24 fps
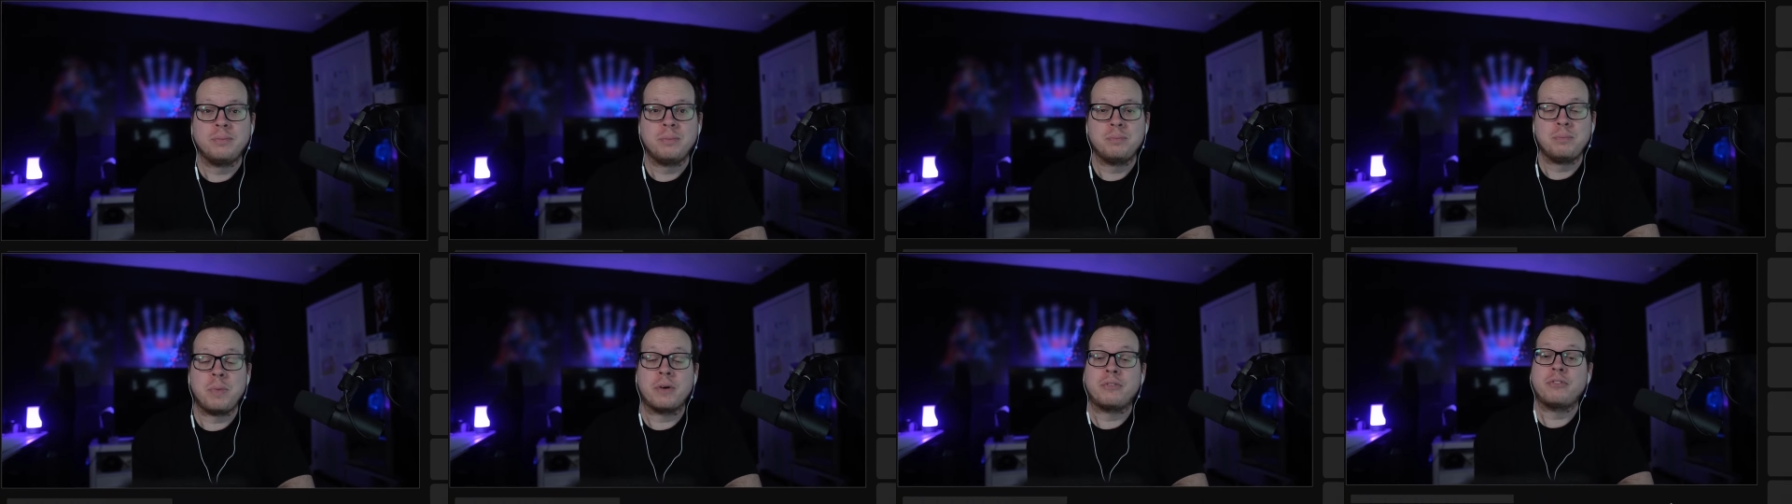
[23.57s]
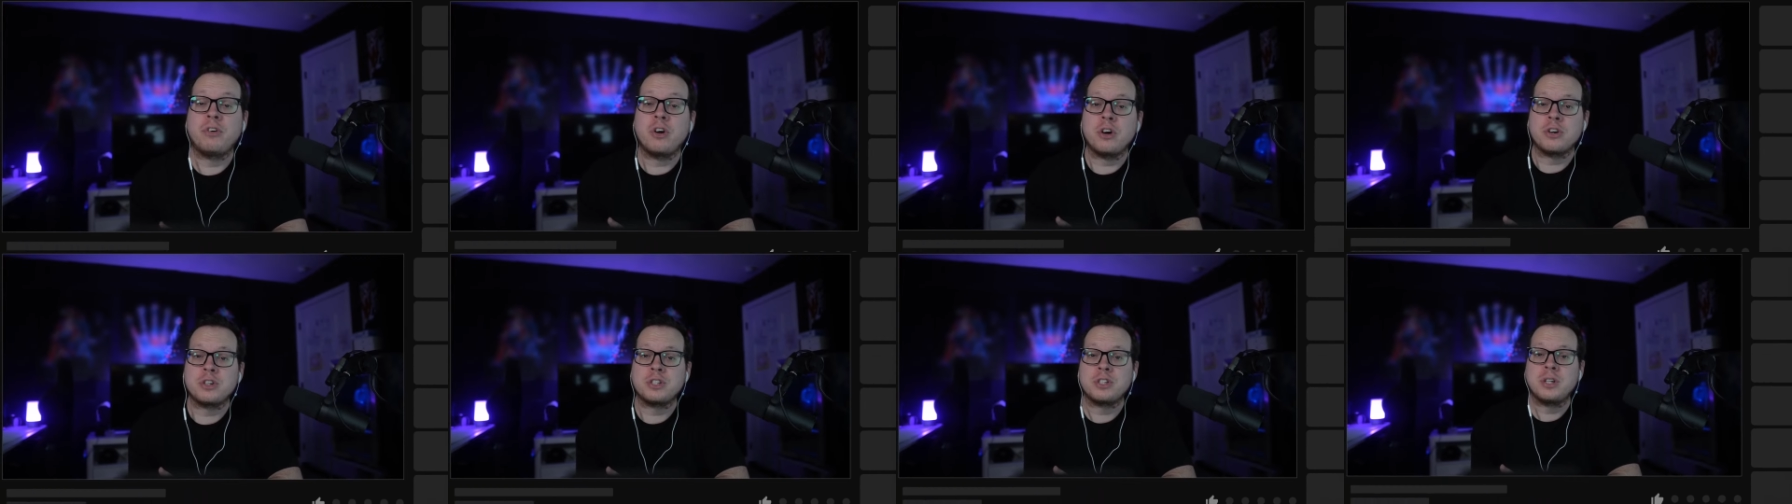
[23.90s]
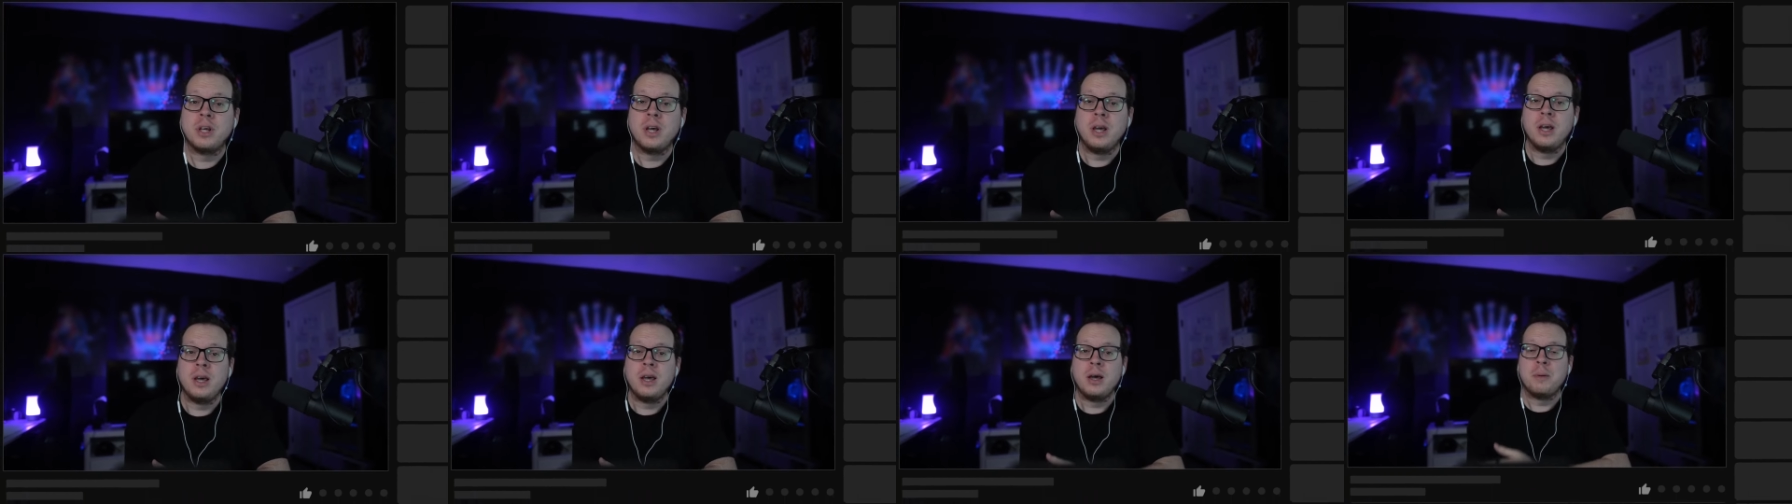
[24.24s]
But first,
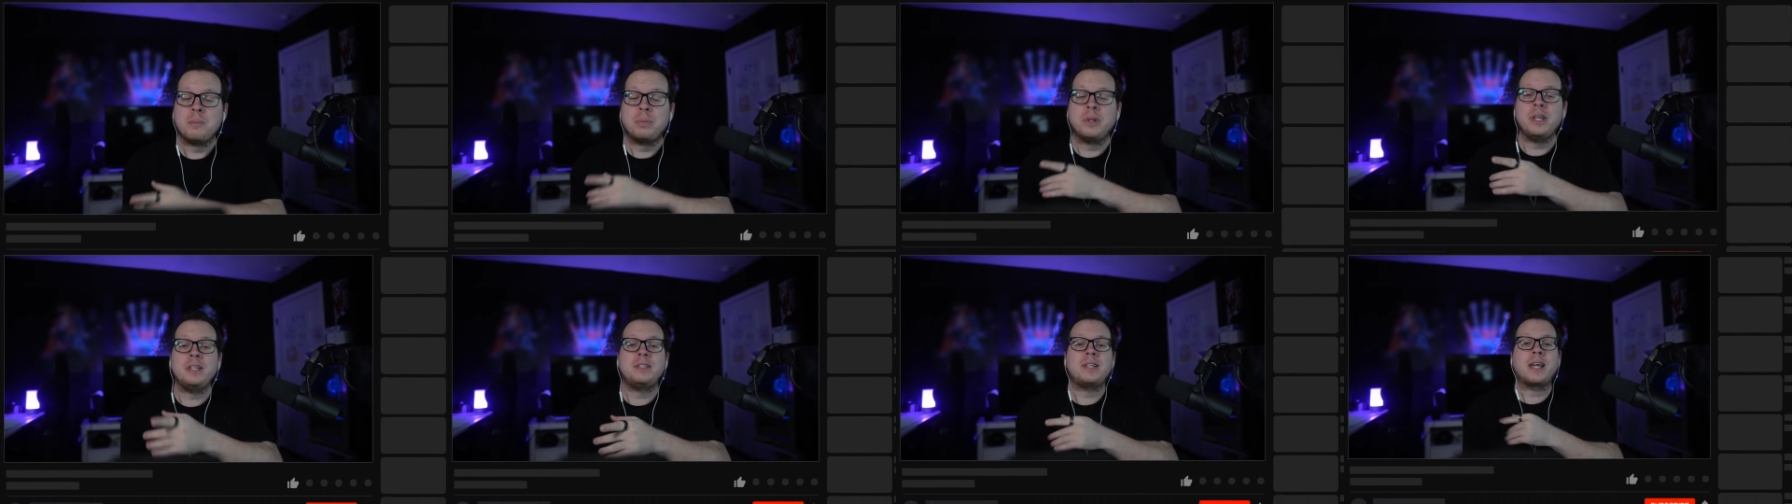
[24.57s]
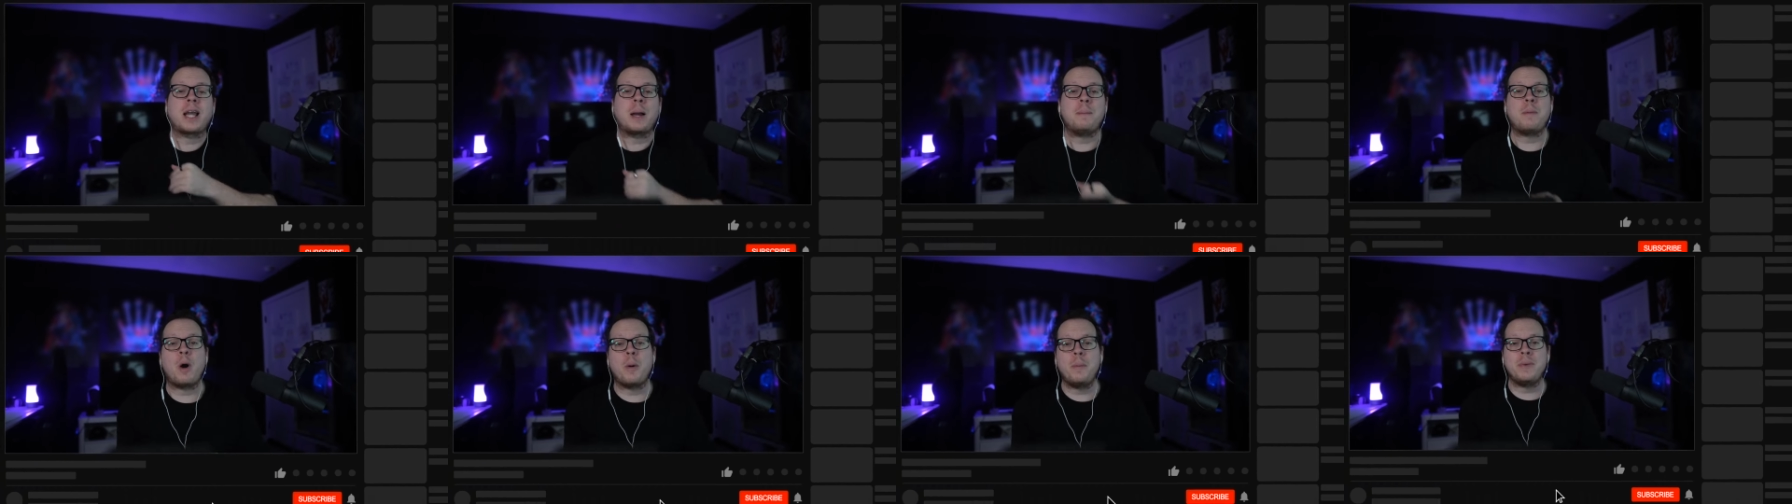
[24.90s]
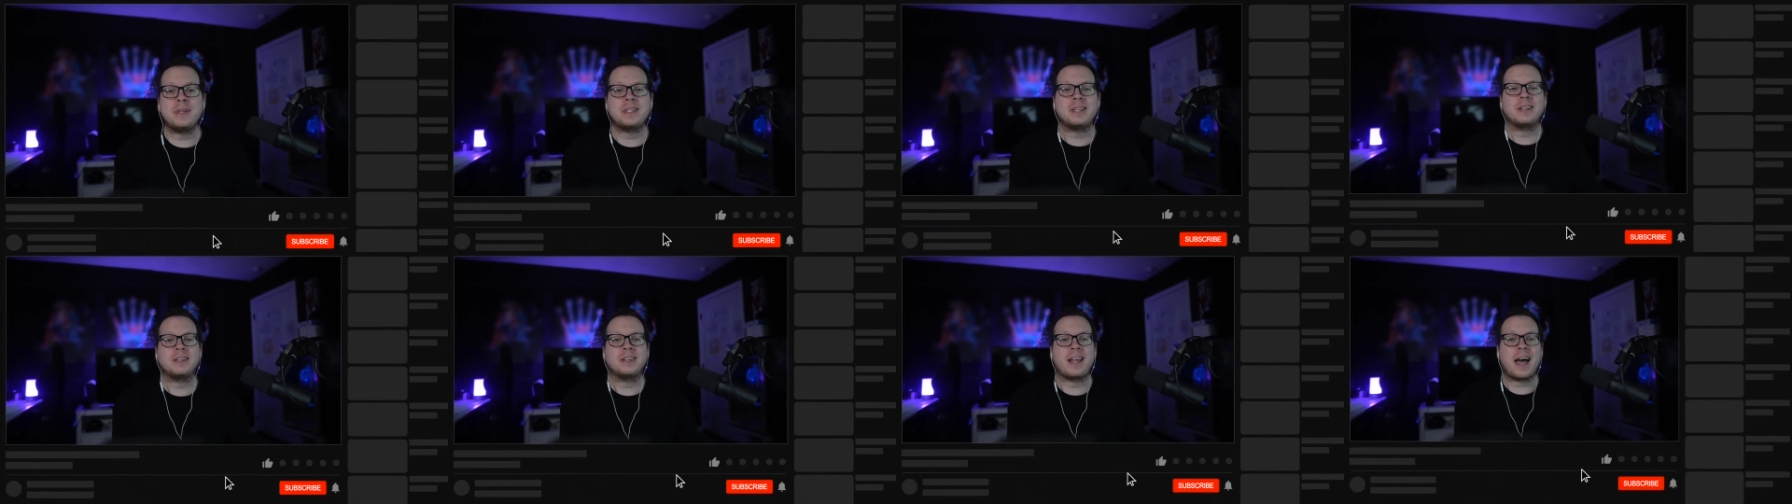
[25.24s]
please take a
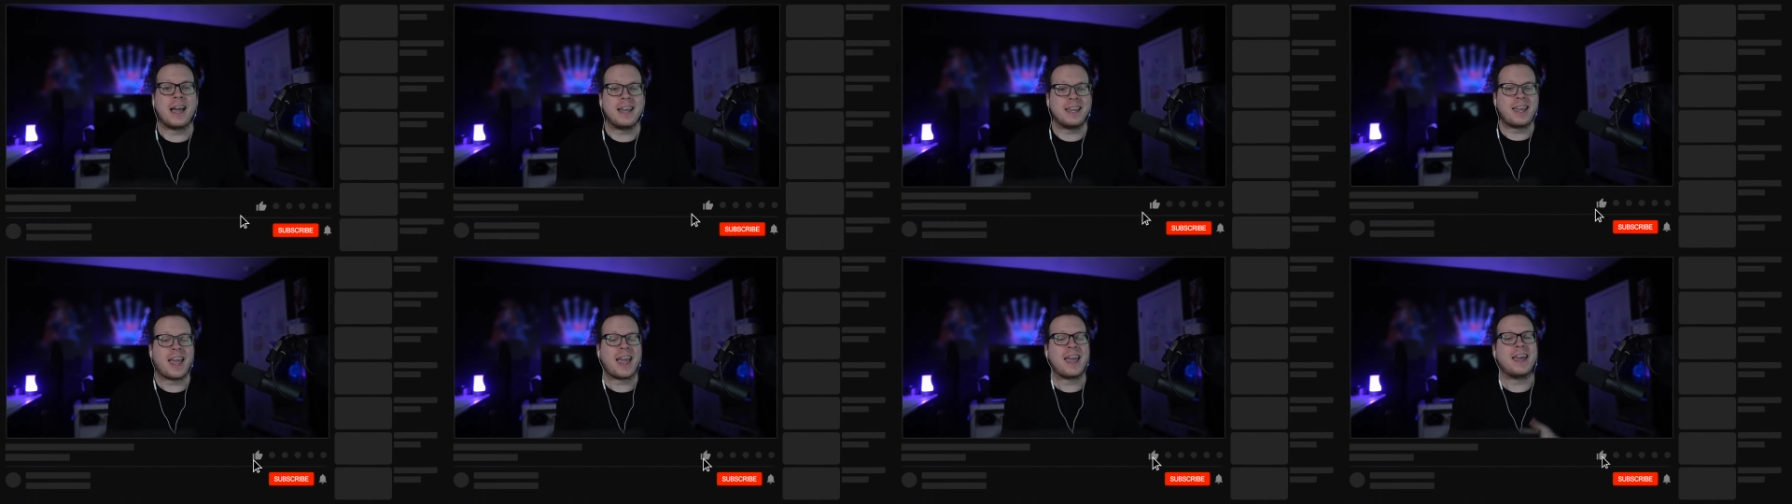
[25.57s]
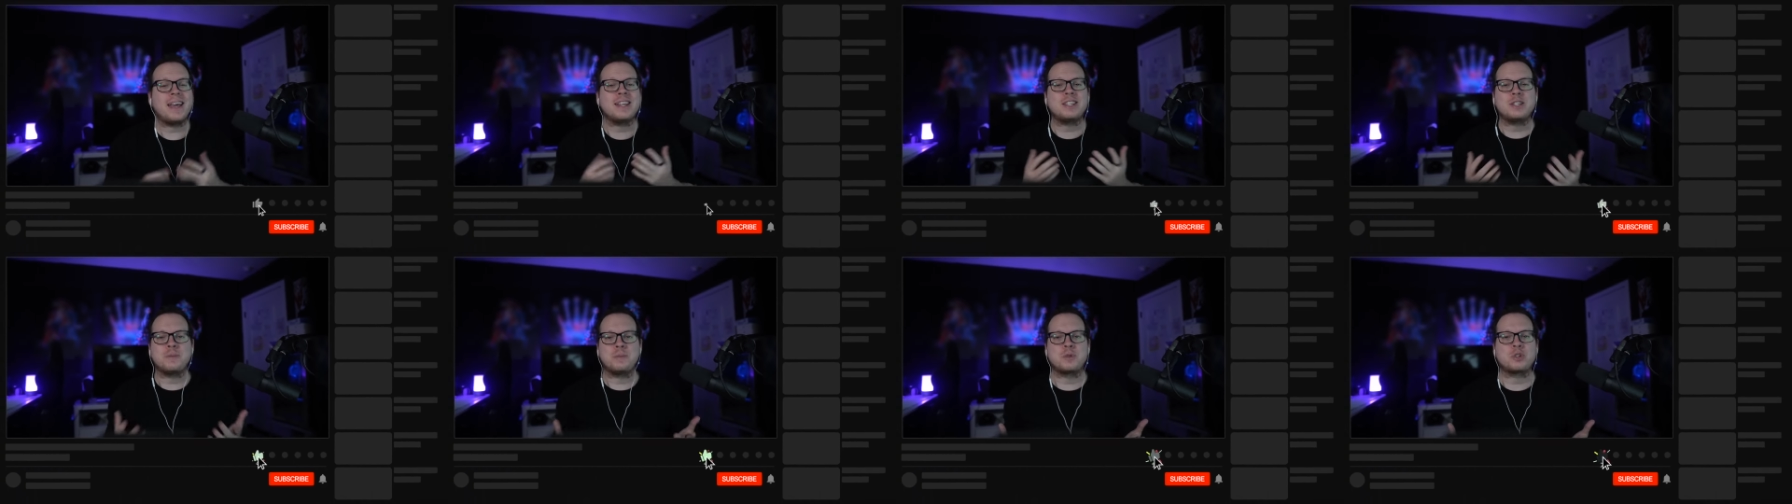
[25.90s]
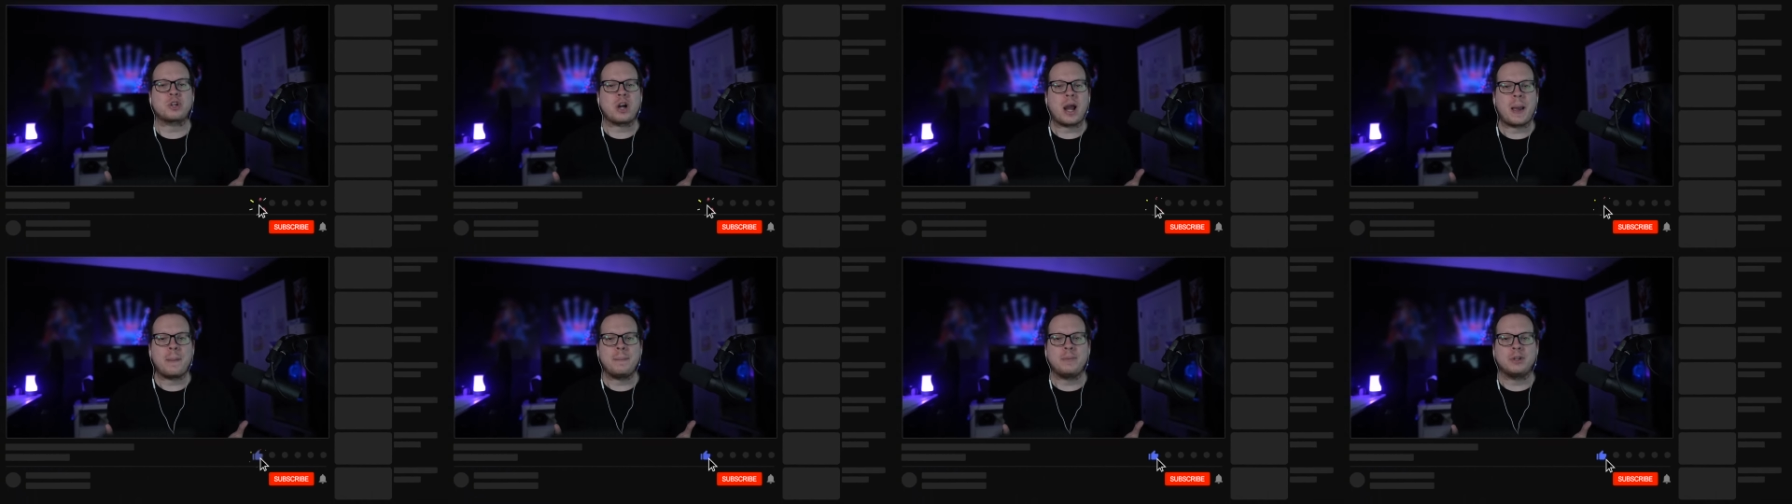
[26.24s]
moment to like and
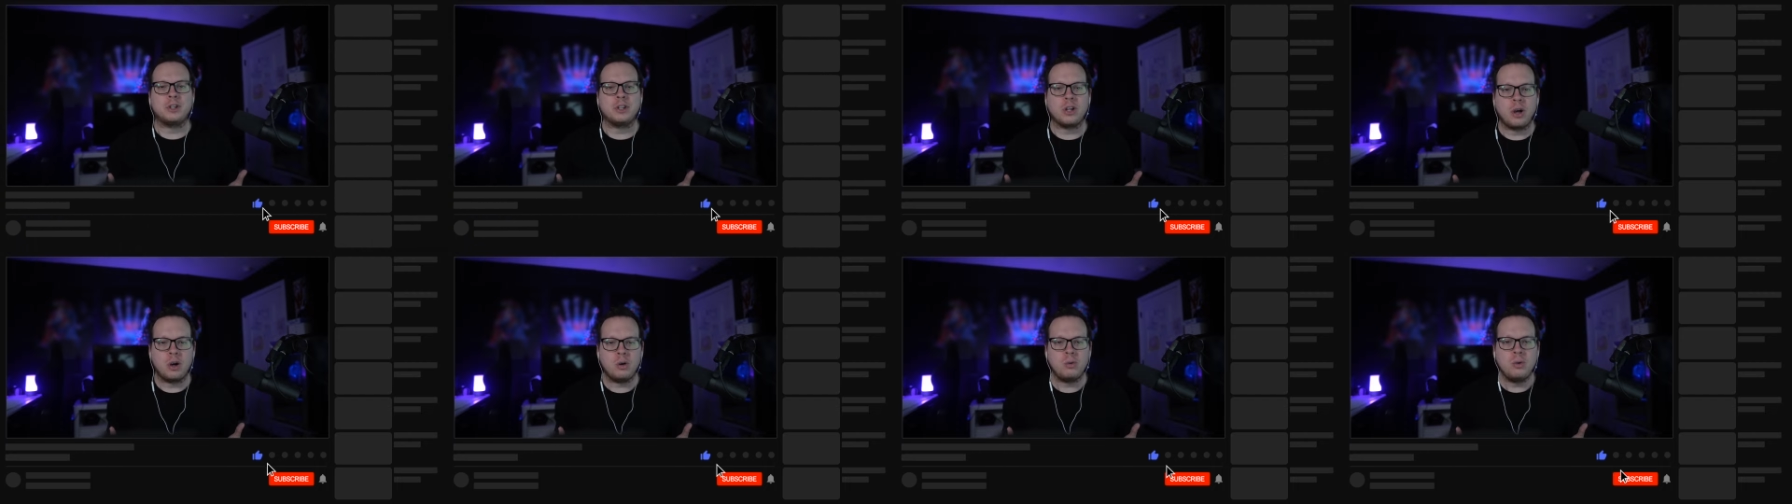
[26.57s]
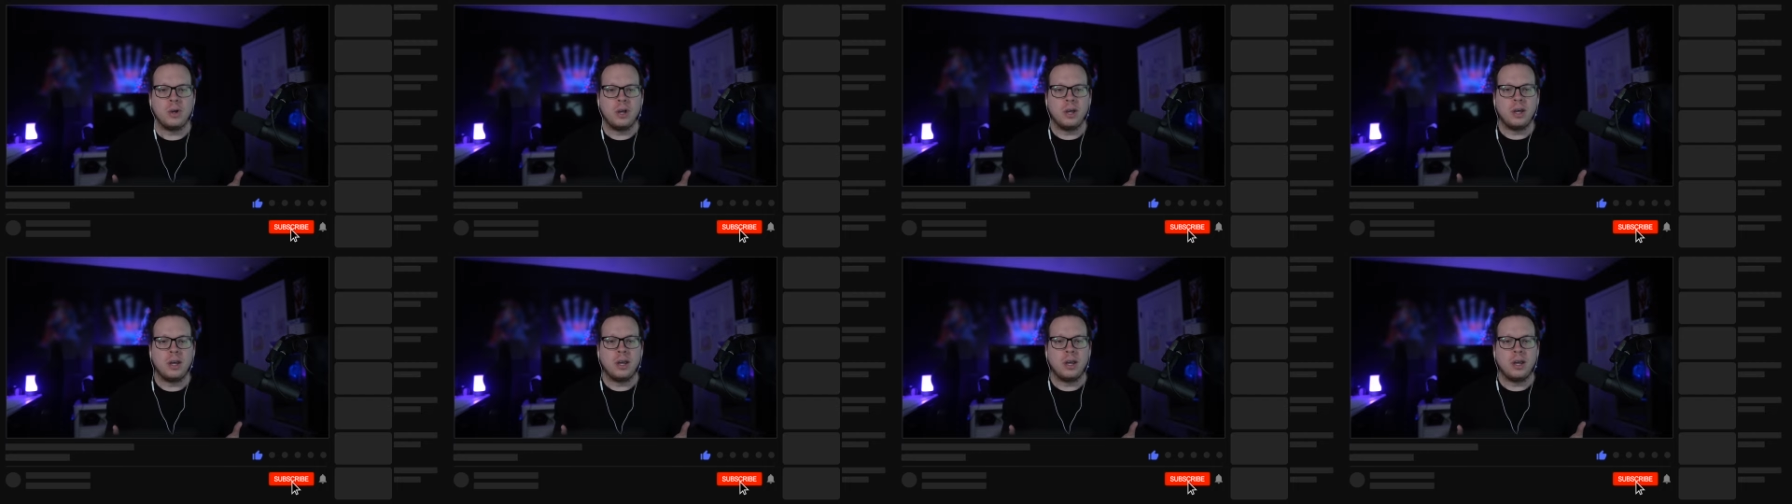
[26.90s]
subscribe below